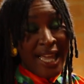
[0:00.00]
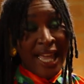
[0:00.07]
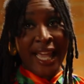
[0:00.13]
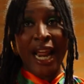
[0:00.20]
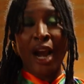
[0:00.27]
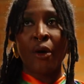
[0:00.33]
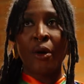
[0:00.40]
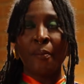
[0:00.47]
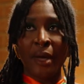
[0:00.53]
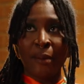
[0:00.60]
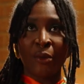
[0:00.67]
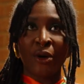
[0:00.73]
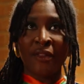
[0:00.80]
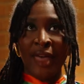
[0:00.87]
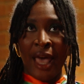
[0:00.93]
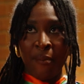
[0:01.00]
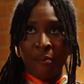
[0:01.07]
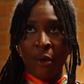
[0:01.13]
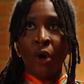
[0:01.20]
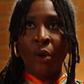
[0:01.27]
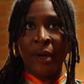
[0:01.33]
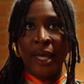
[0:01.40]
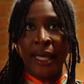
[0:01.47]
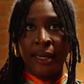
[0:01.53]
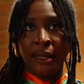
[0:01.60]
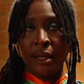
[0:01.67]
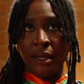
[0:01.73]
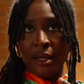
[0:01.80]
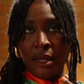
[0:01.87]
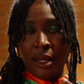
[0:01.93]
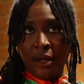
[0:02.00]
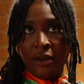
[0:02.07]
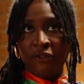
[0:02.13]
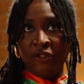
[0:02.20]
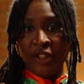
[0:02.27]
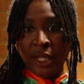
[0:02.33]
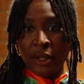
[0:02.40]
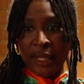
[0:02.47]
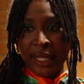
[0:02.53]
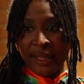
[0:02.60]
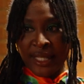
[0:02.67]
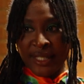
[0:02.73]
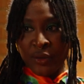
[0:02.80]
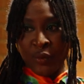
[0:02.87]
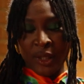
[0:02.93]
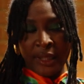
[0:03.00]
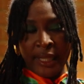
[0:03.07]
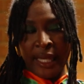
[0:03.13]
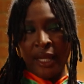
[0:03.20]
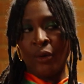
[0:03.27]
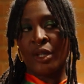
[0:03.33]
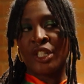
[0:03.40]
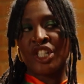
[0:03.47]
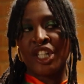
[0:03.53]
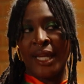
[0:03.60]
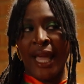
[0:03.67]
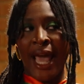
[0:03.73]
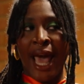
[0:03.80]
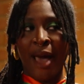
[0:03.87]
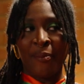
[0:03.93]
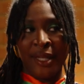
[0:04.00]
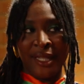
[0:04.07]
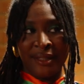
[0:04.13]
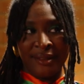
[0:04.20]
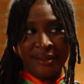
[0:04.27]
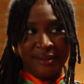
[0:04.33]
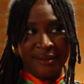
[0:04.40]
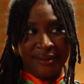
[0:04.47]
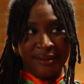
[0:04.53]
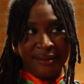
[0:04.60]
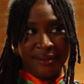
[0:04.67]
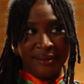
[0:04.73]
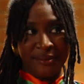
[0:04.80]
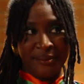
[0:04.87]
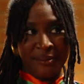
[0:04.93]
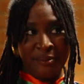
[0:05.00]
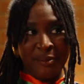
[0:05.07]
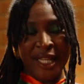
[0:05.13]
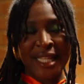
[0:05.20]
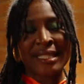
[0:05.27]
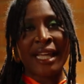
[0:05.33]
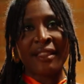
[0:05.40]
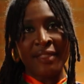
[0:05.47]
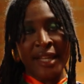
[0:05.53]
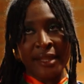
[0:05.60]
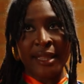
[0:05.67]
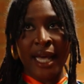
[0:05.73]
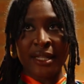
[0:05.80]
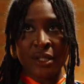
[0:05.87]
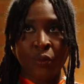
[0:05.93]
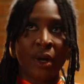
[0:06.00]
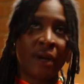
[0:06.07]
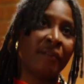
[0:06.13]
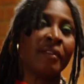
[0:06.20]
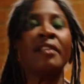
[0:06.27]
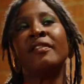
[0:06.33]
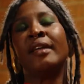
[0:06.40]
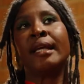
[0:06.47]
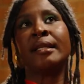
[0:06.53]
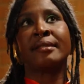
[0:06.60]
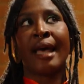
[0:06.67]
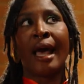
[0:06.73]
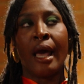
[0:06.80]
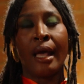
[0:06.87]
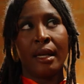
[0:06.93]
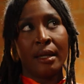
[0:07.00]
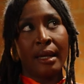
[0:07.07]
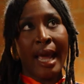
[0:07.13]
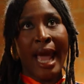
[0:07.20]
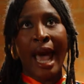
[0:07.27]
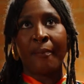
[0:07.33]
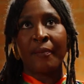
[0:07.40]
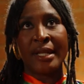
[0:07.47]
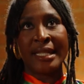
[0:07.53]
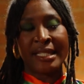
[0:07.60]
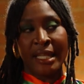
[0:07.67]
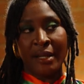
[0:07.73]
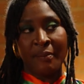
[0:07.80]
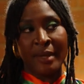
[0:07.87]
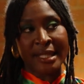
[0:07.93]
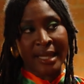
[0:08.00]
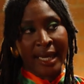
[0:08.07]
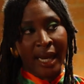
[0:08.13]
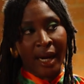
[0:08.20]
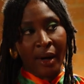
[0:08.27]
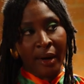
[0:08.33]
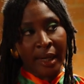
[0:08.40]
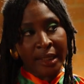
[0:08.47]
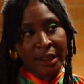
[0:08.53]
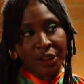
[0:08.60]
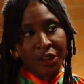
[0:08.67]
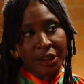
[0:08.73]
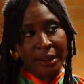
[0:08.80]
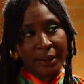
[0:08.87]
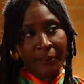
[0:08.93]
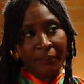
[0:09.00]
And I remember in that moment feeling this relinquishing happen. Because I think that's one of the things that happens in miscarriage.